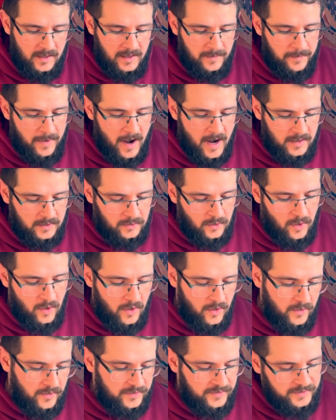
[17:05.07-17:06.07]
the part
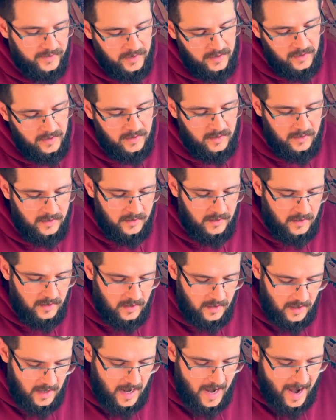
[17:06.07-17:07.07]
of
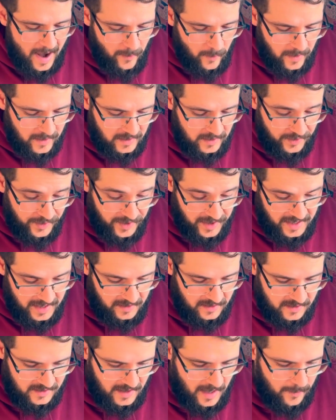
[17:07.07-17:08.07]
I want to read
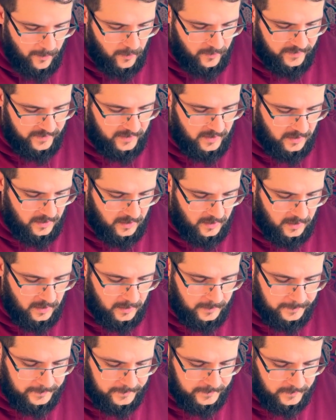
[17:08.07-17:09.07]
some of the
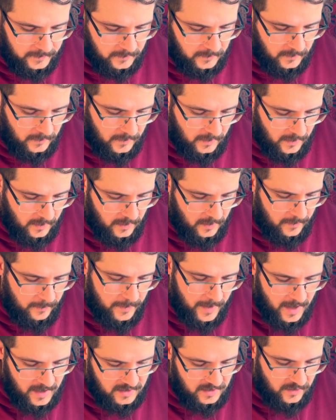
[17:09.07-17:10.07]

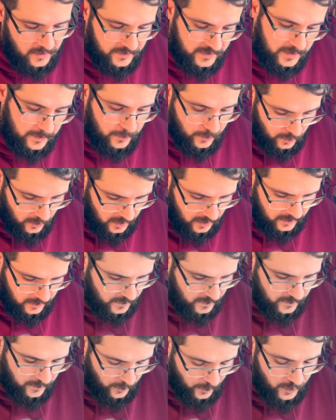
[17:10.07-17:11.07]
parts of the book
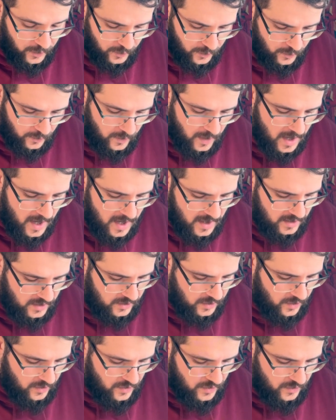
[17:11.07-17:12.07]
for you, so
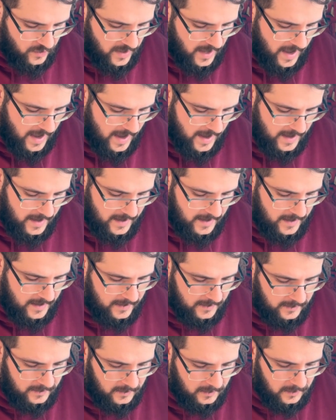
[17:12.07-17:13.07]
you
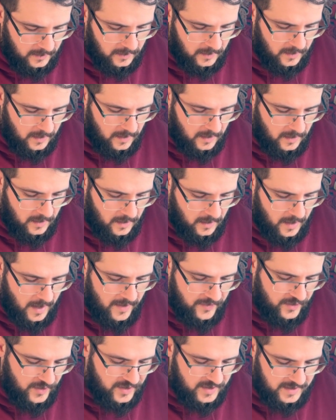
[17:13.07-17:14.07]
can
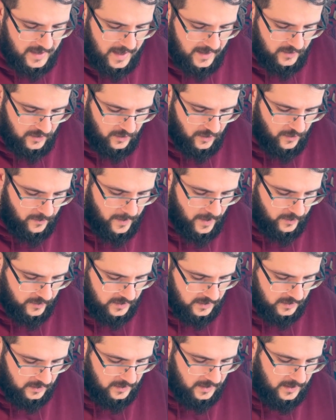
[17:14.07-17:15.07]
understand, you know, about
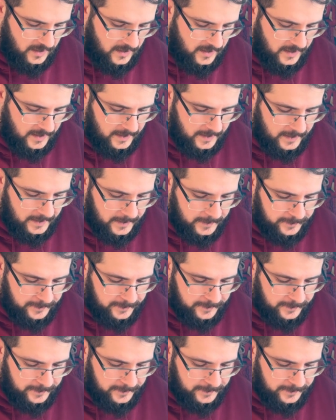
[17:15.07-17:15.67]
the